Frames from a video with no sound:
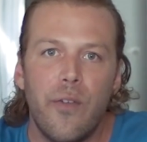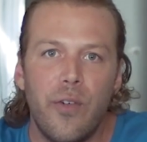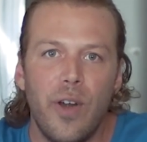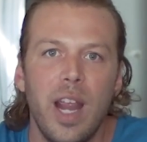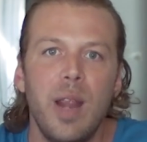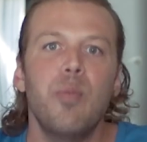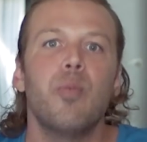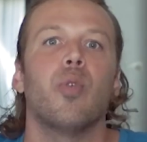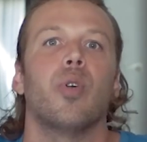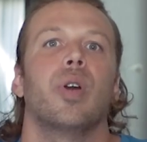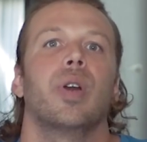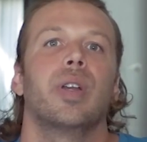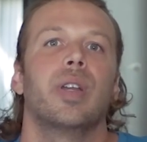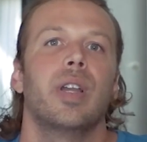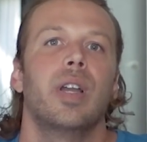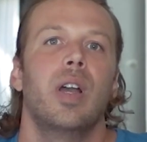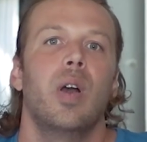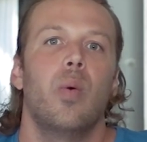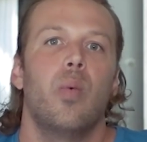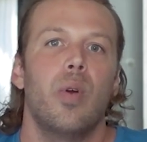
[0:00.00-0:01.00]
framework
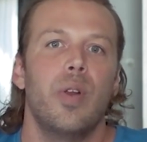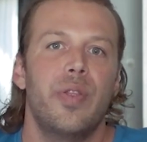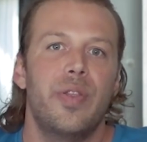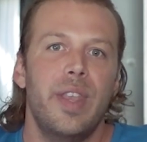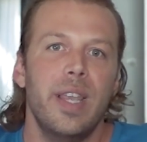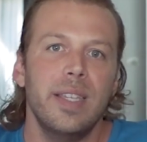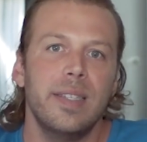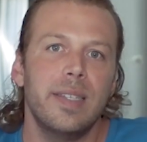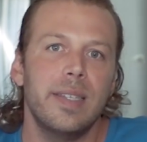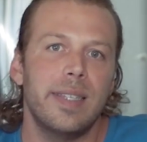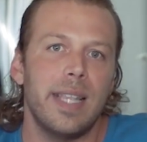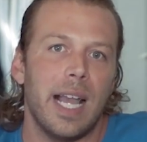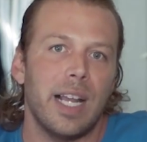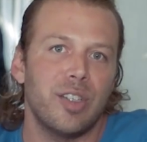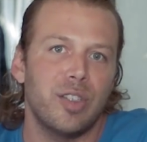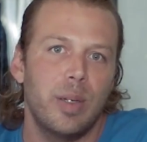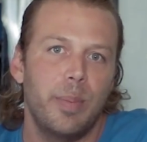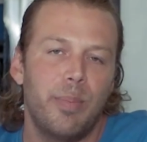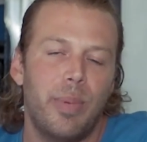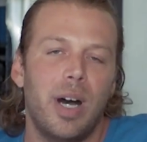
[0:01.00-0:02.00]
where this is
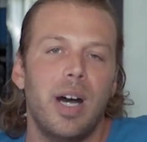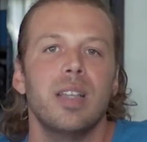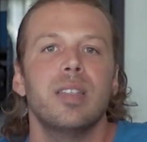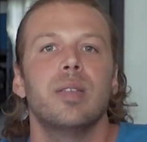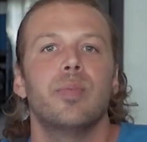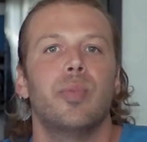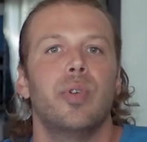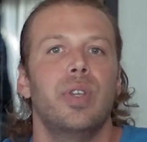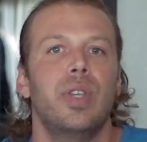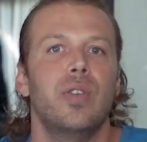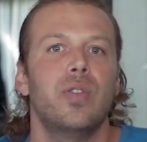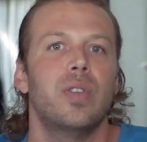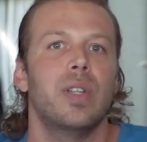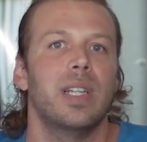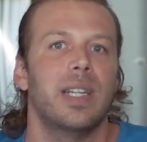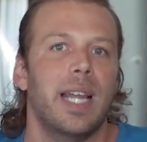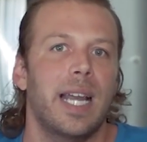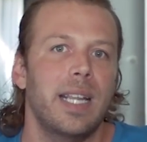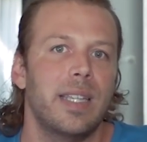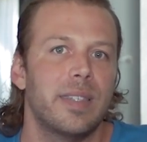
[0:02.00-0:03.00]
actually possible
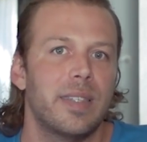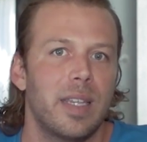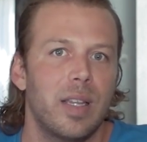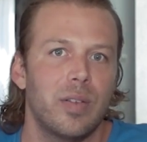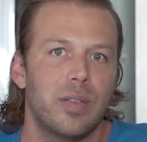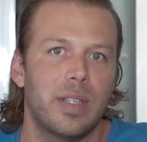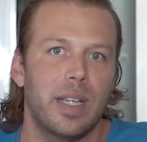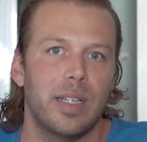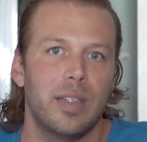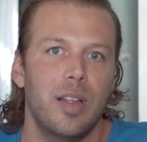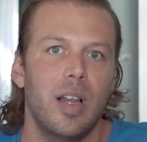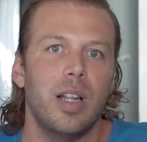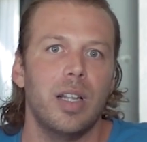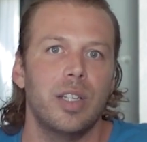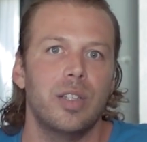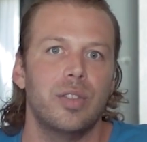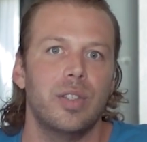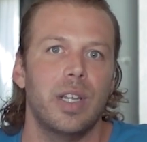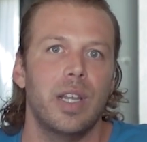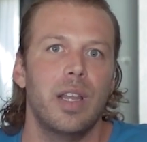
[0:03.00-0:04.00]
using light sail
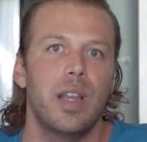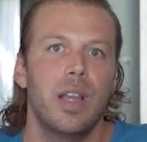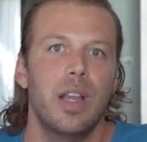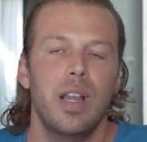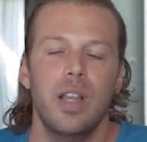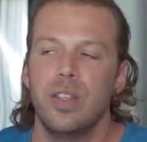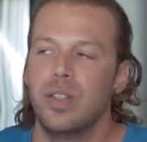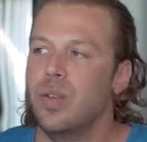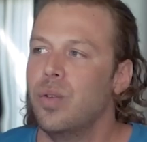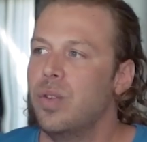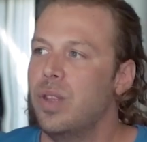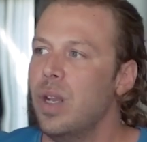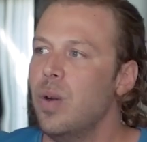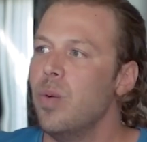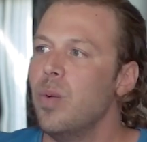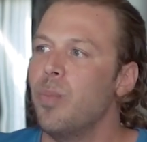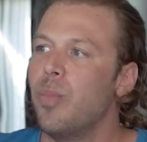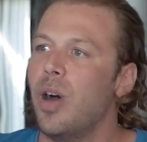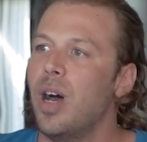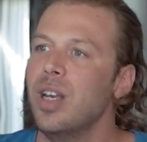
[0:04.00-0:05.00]
technology. So they
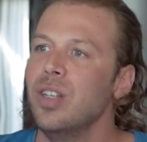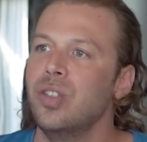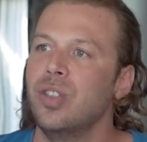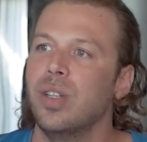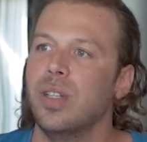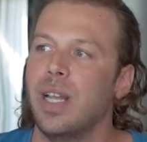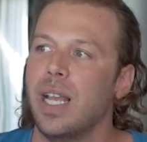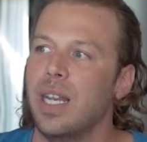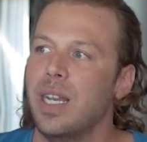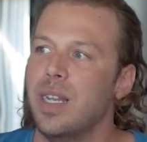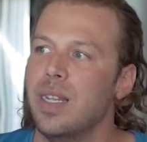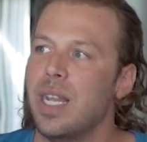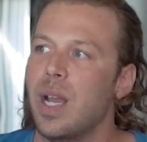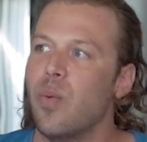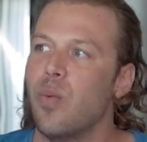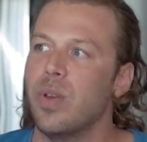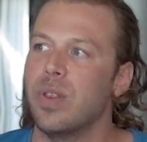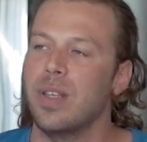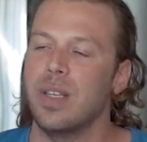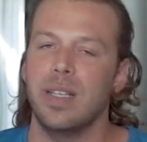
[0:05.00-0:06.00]
were postulating
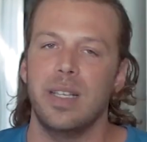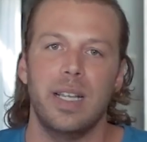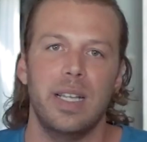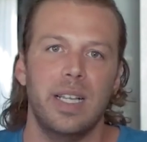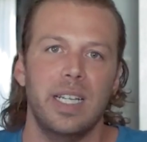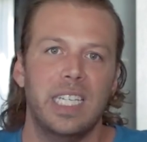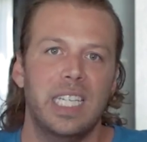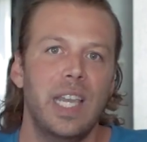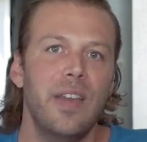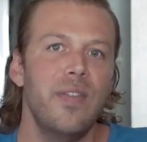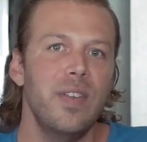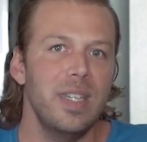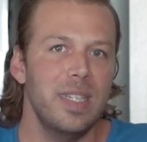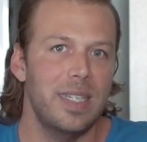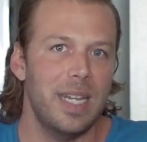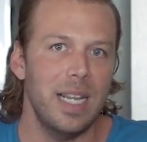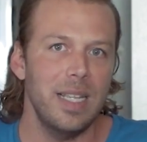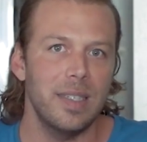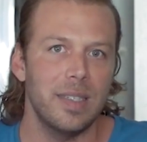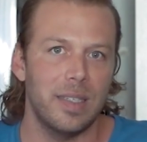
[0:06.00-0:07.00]
that with a
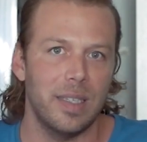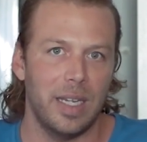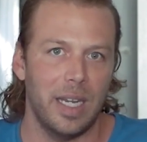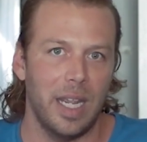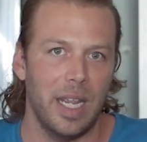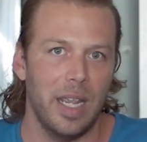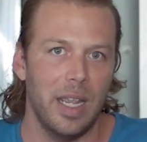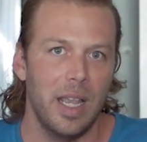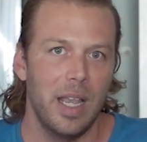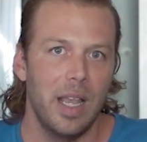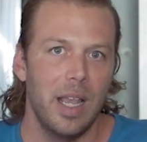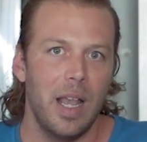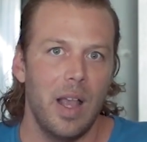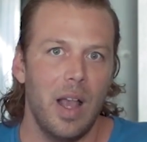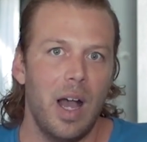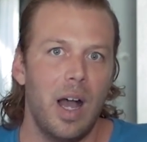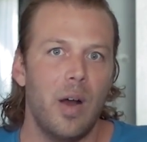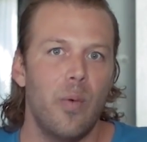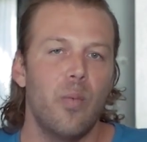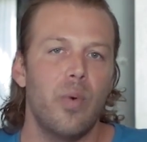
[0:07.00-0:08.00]
given density,
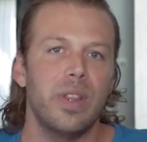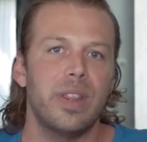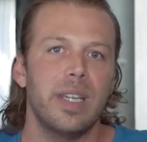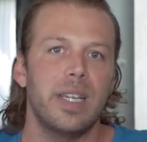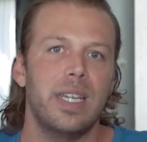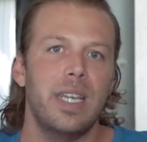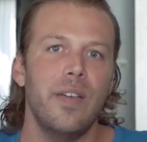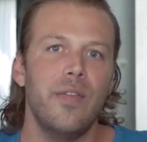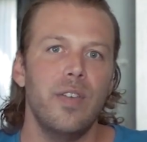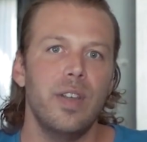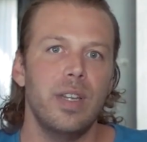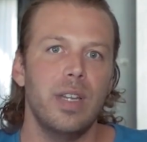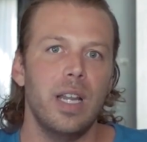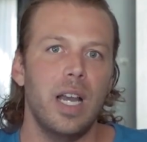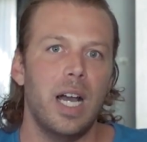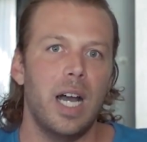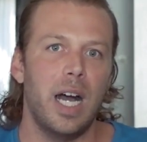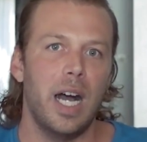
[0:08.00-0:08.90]
with a given